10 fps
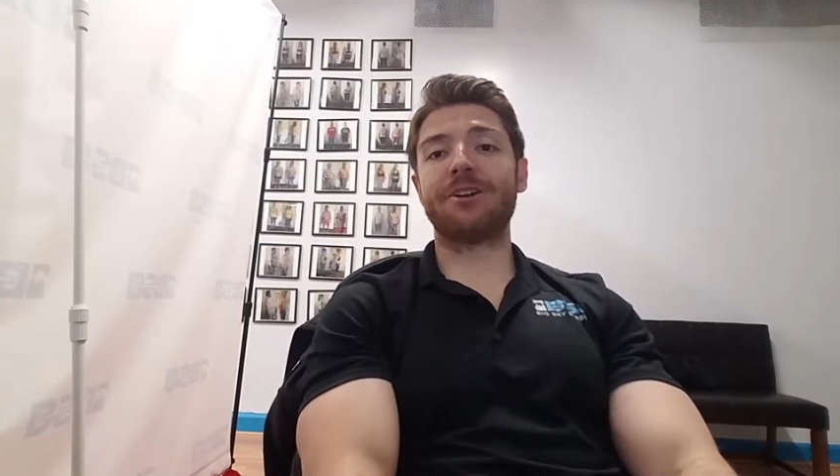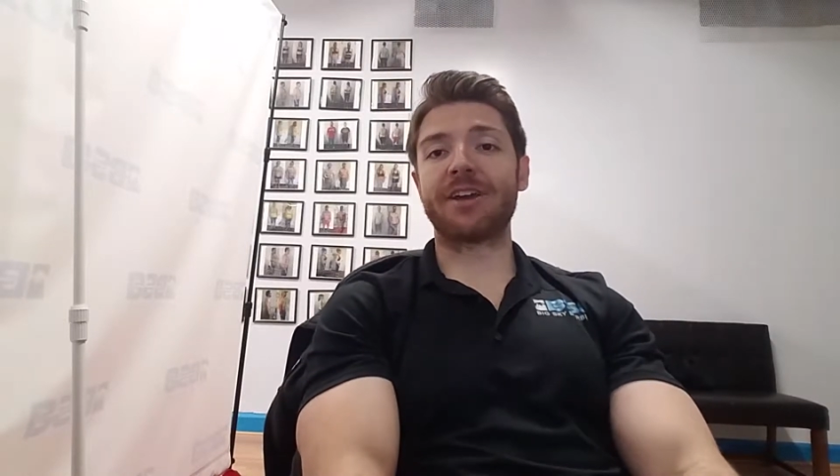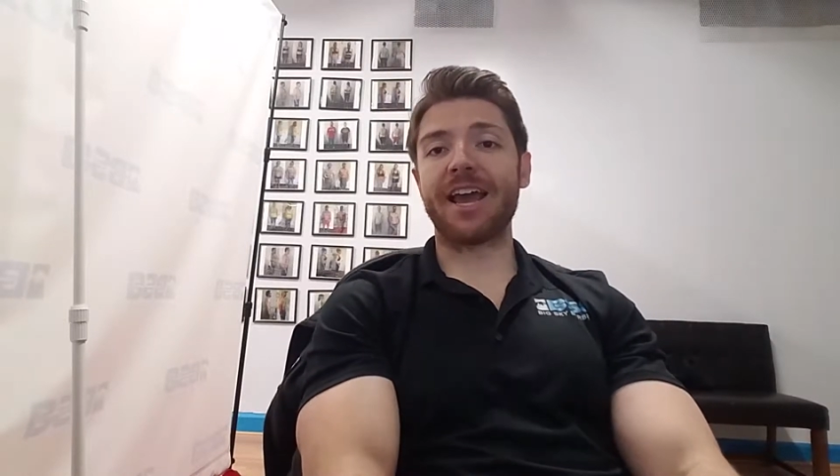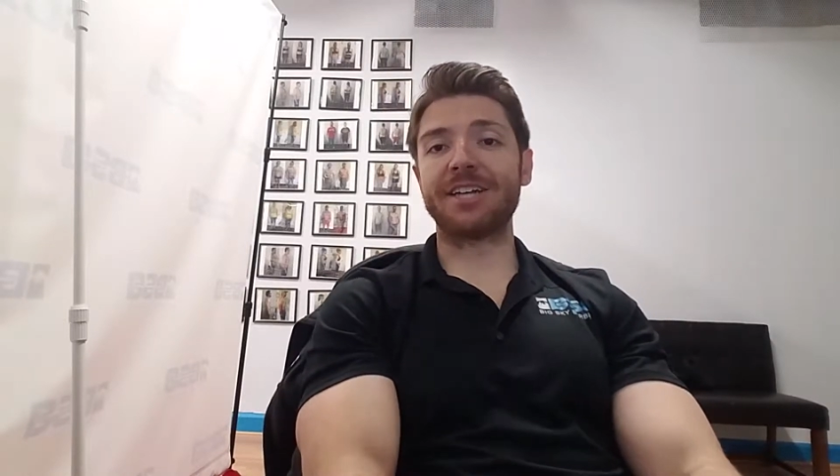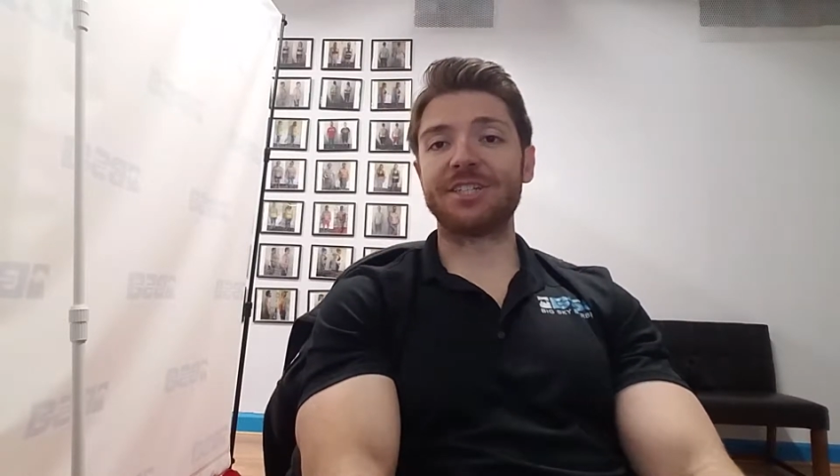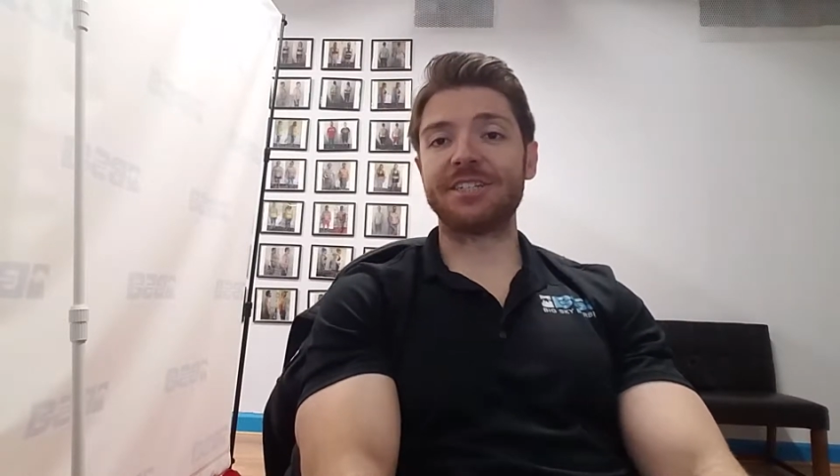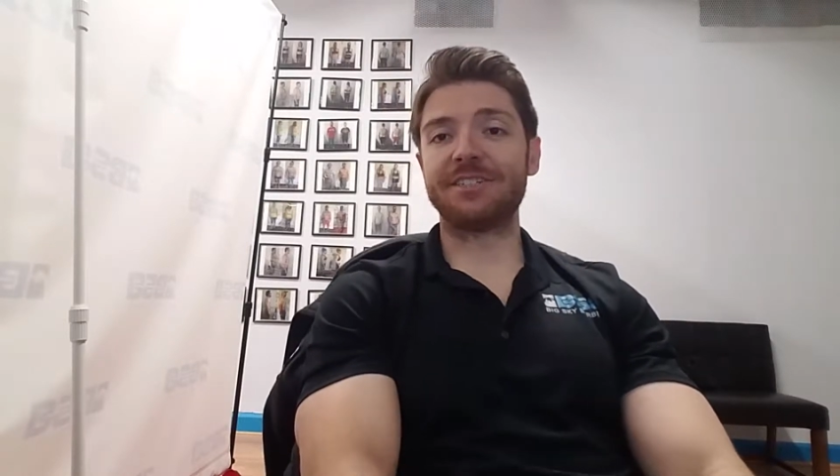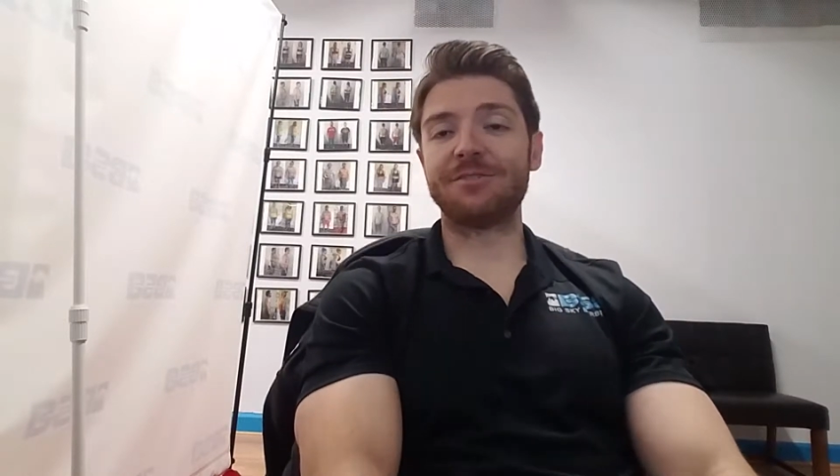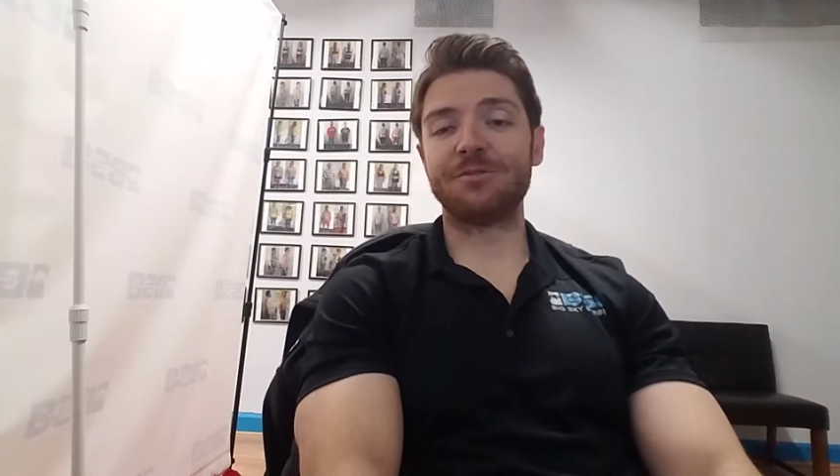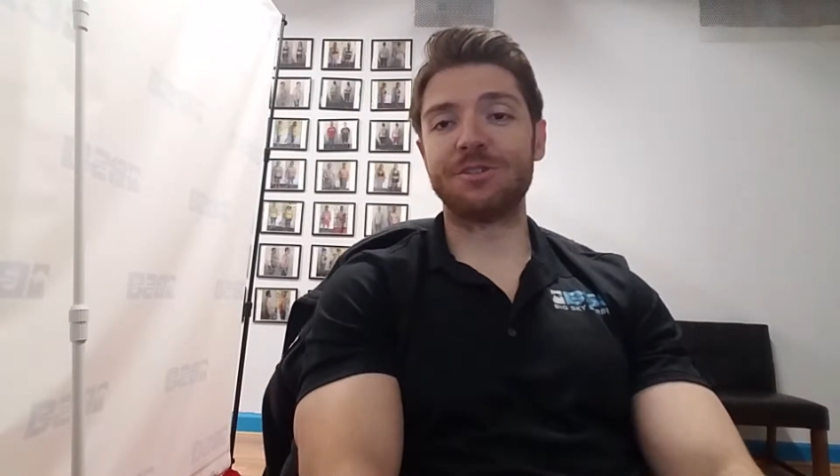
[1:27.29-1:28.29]
Kashi,
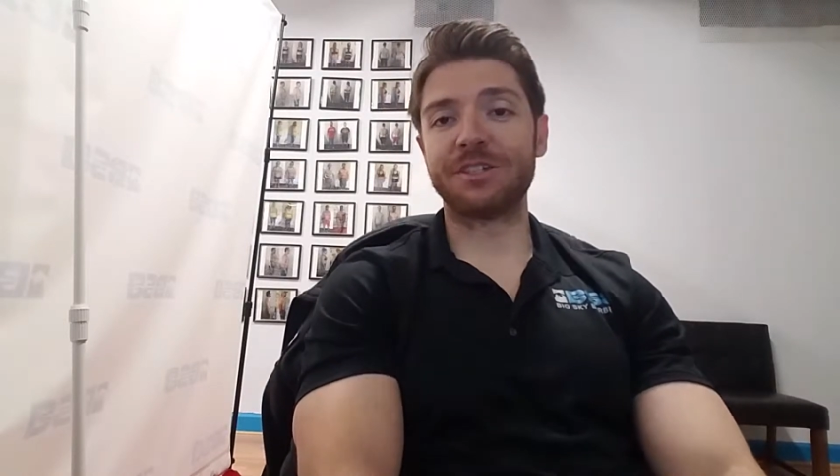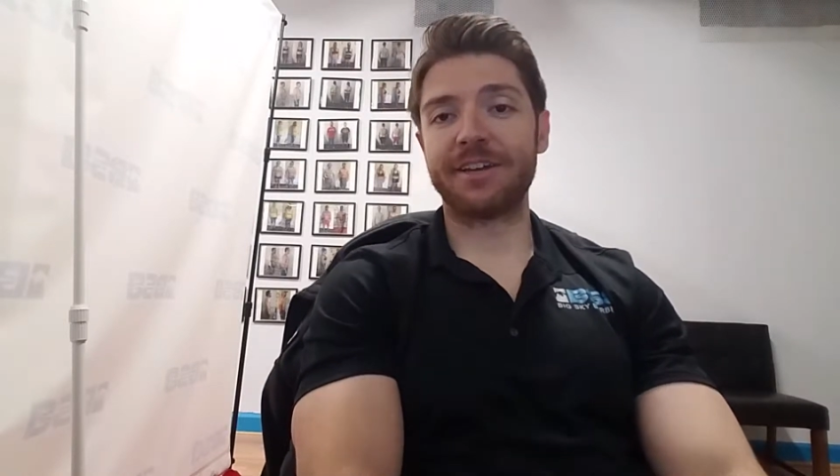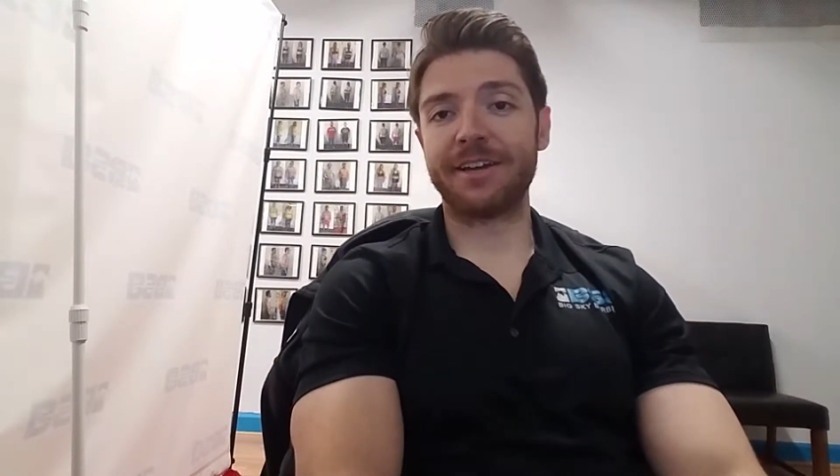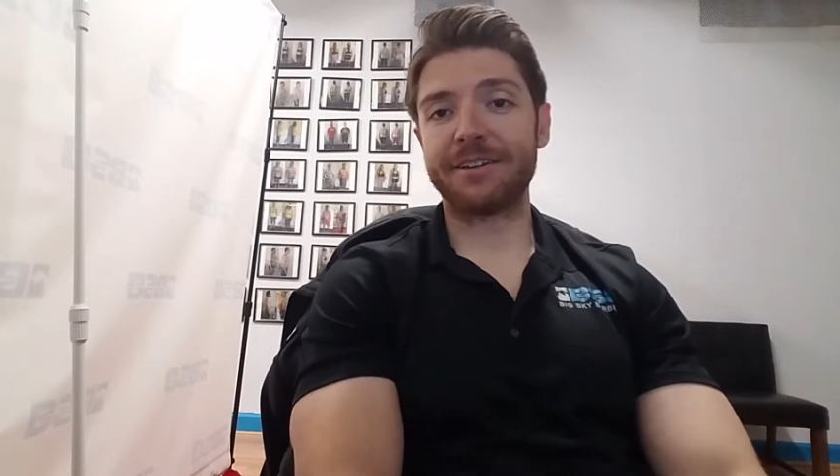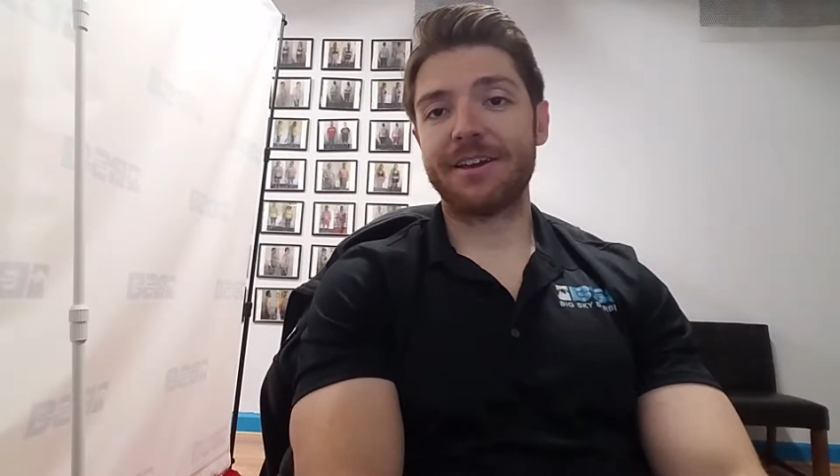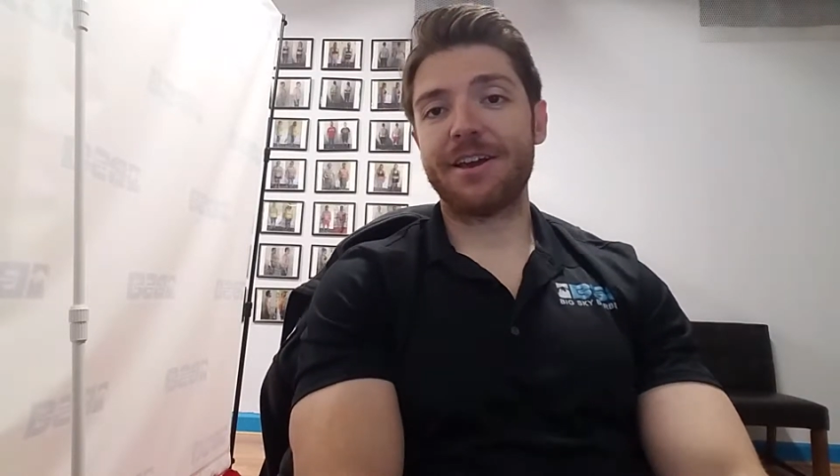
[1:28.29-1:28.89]
who was like,